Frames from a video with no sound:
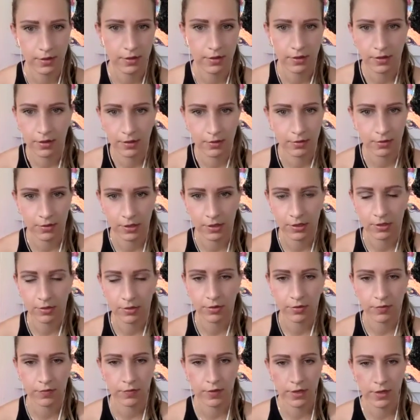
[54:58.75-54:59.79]
this was just a
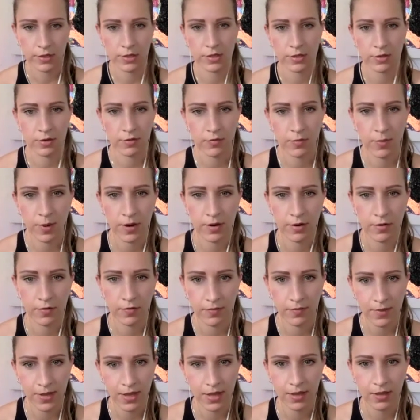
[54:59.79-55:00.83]
reflection of part of
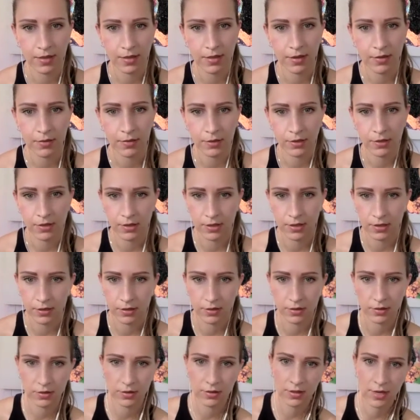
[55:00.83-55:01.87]
me that was still